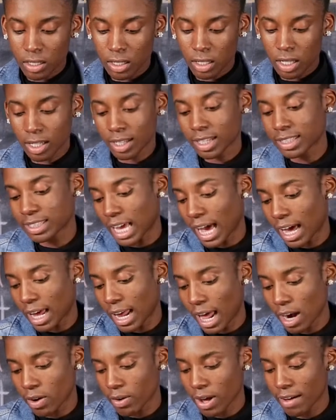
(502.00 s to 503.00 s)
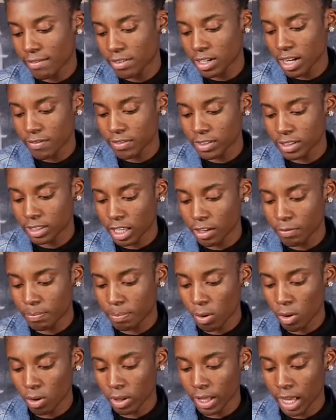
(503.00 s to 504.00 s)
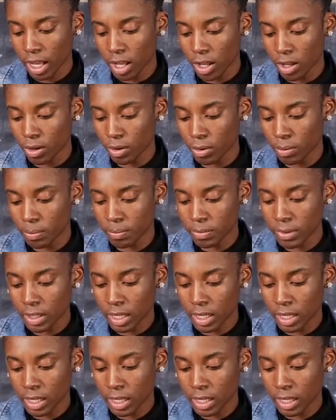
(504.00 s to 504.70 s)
Because I don't have an oven-safe bowl at home.